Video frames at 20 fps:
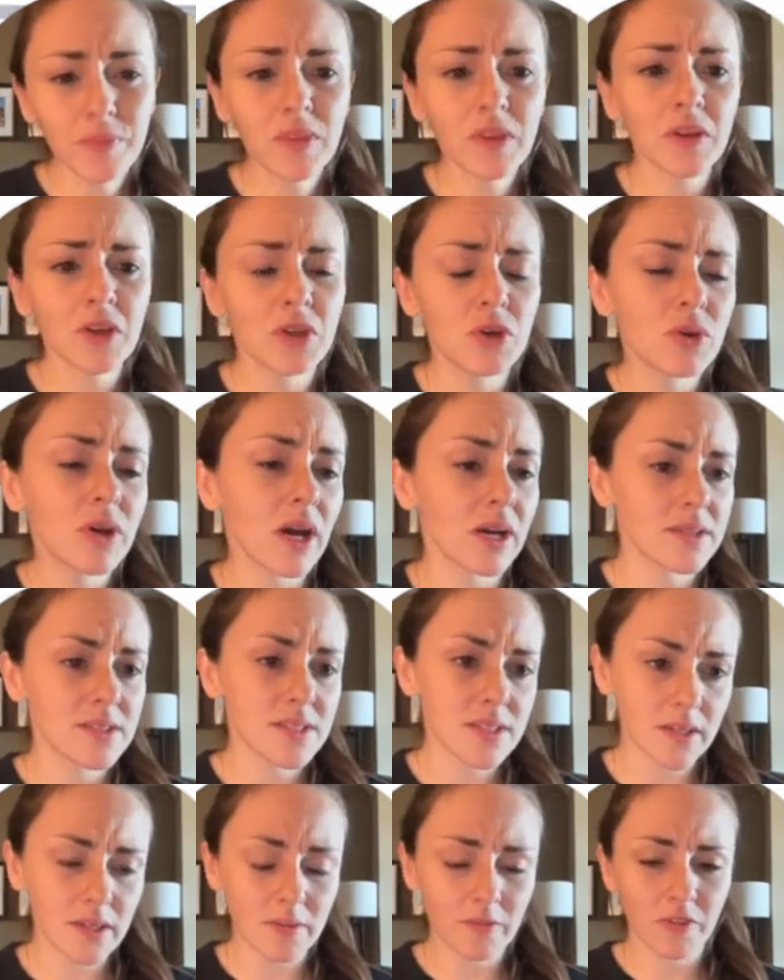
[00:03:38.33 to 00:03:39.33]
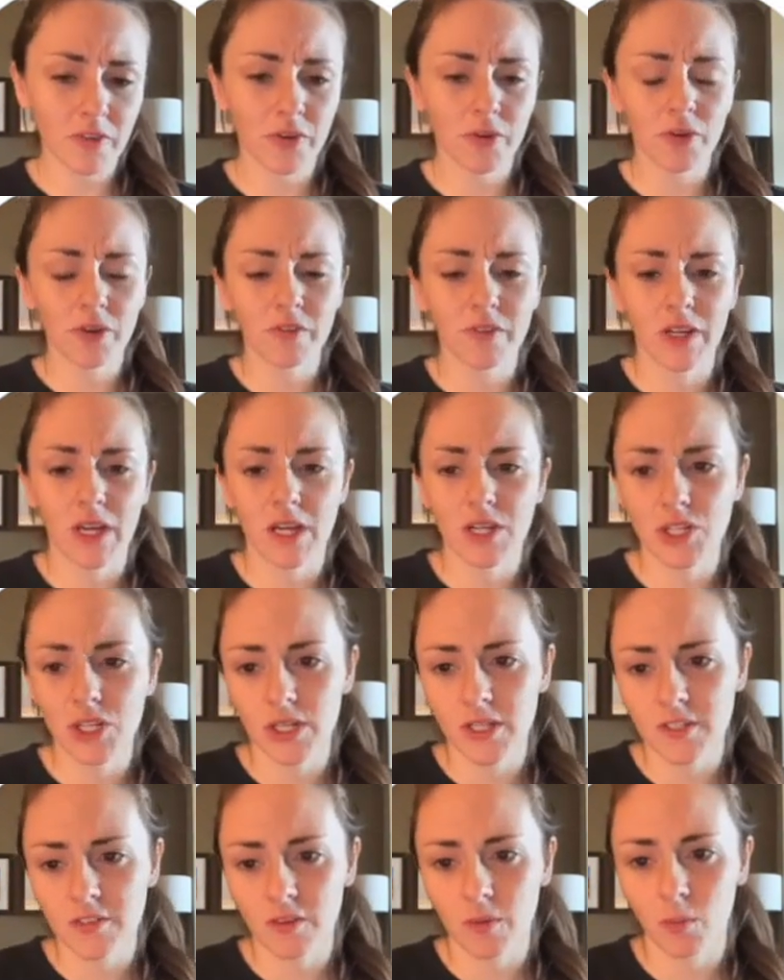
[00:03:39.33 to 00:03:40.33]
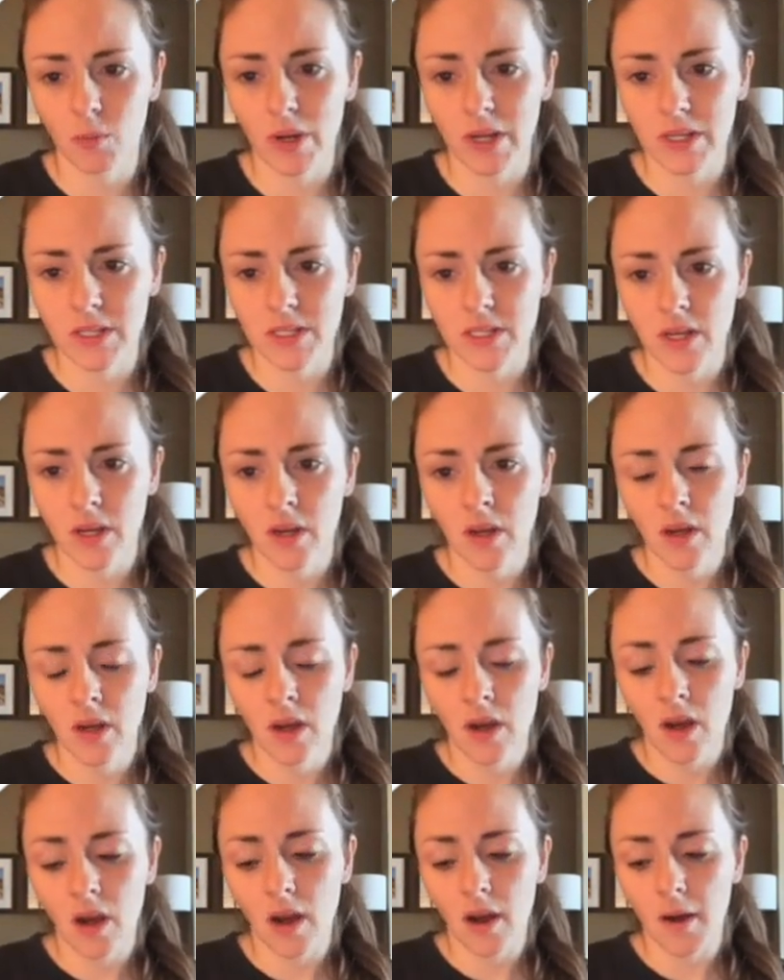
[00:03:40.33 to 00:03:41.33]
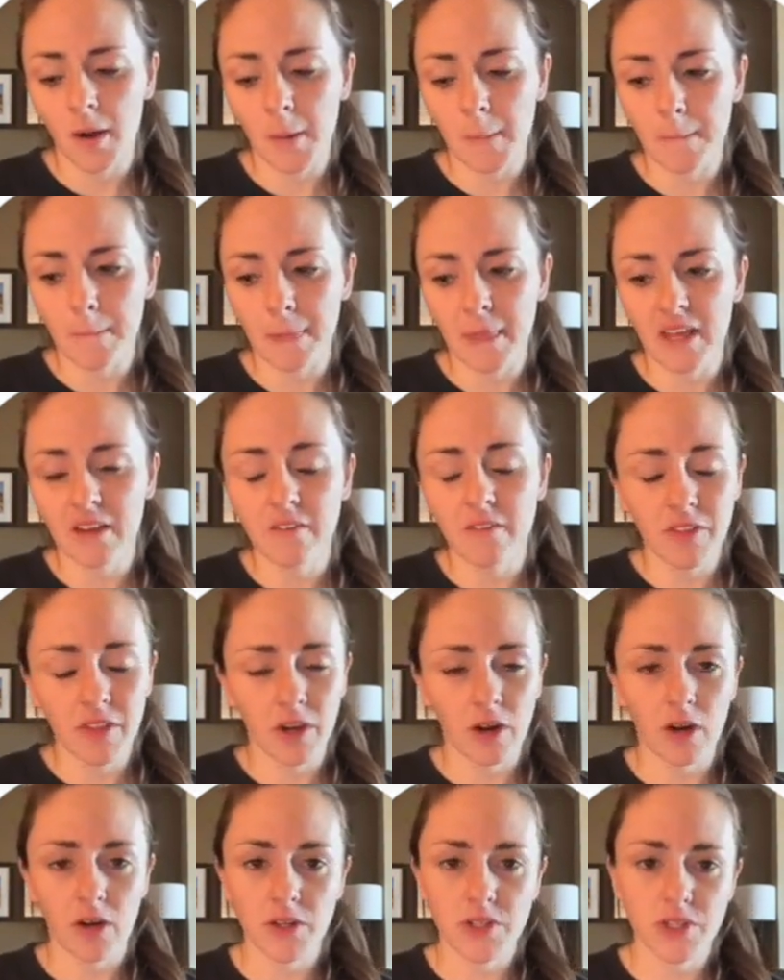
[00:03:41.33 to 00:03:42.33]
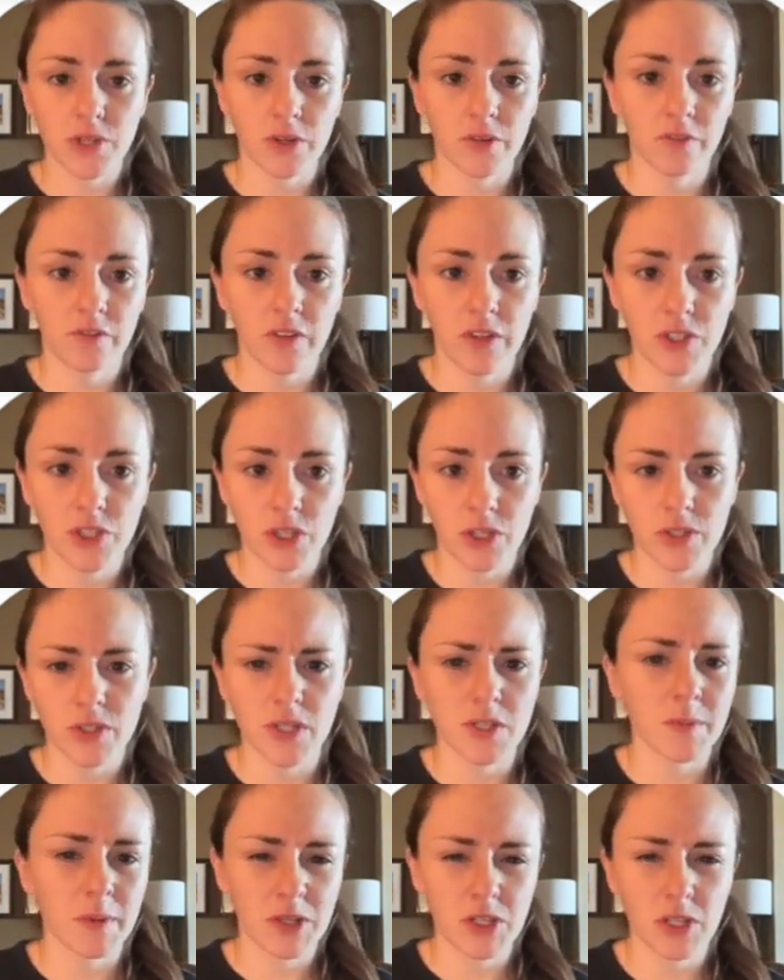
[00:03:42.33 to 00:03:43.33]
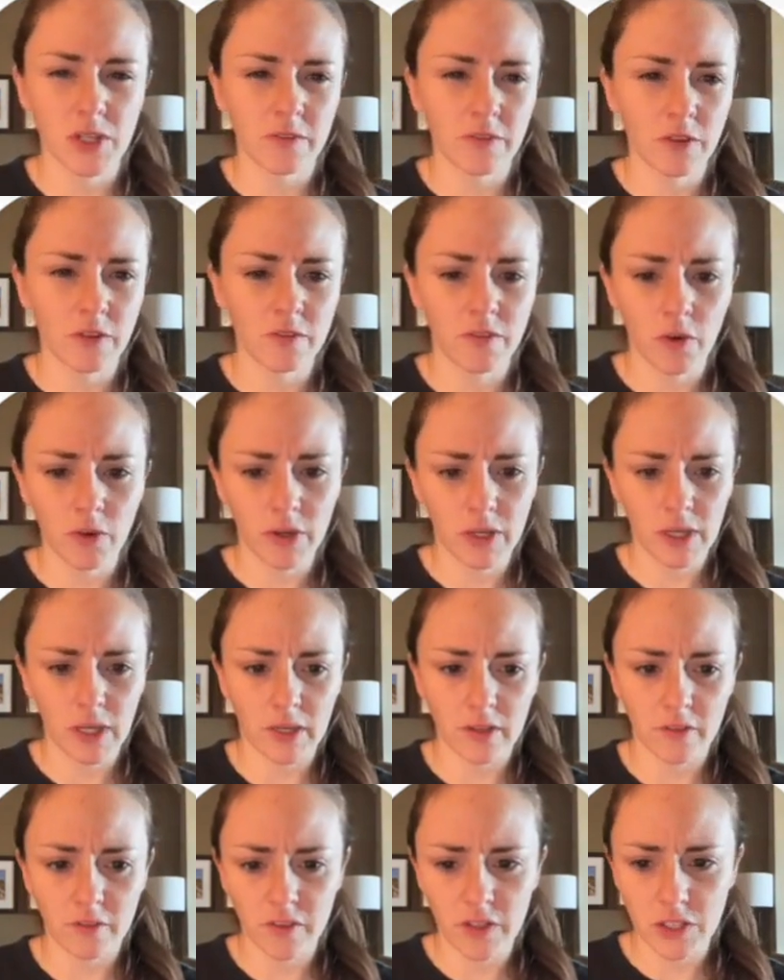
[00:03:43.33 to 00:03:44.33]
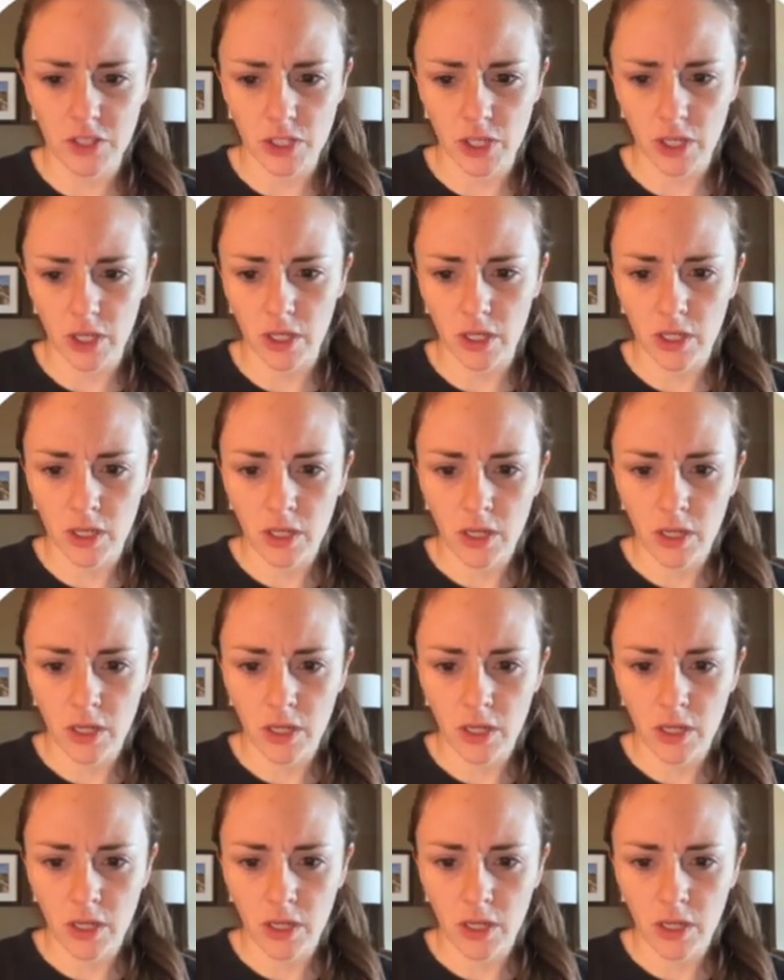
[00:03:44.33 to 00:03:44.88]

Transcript: You can sign up for notifications from Wix if there are certain features, especially if you voted on a feature.